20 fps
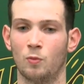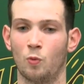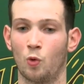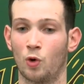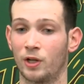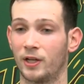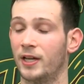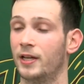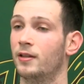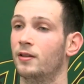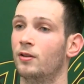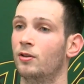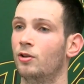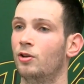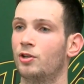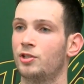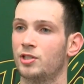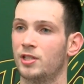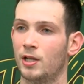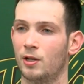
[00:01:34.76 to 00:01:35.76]
weren't getting the
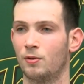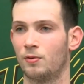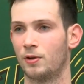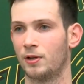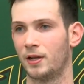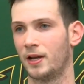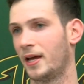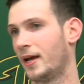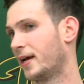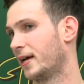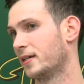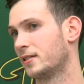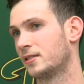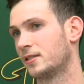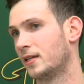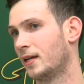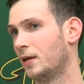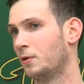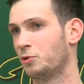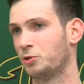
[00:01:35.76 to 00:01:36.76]
looks they were today. I guess
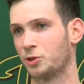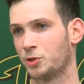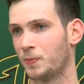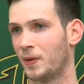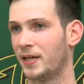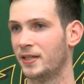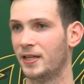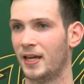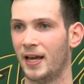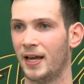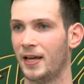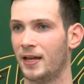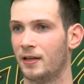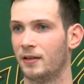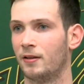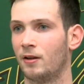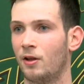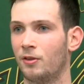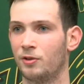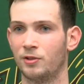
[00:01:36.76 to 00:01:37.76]
today was just my day,
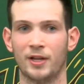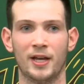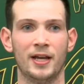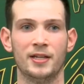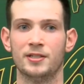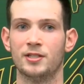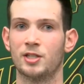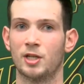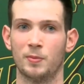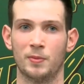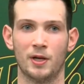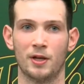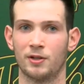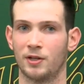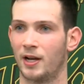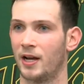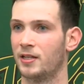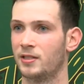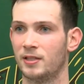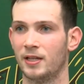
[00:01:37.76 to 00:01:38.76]
and other days it's going to be
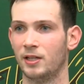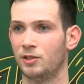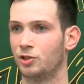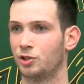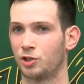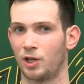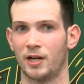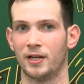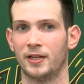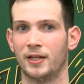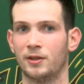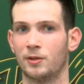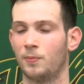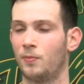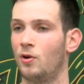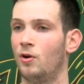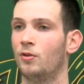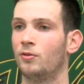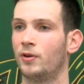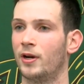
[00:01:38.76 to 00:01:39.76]
other guys' day, just trying to get the
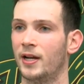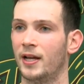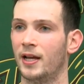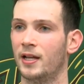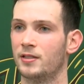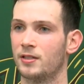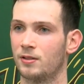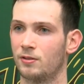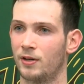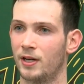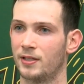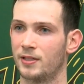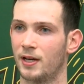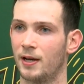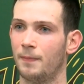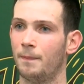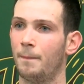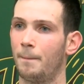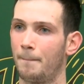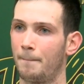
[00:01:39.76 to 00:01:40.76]
ball in the right hands at the right
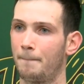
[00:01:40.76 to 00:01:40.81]
time.